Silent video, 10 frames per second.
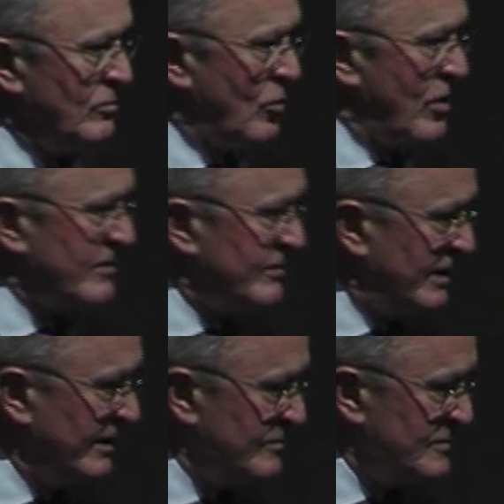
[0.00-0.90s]
war
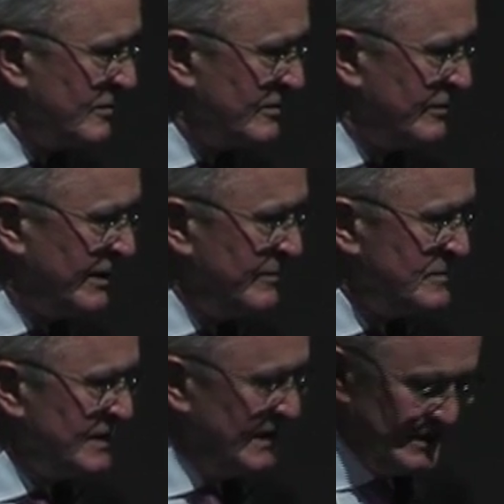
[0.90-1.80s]
crimes or
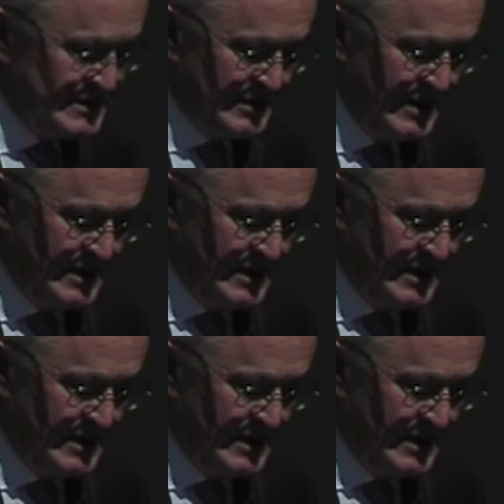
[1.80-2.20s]
crimes against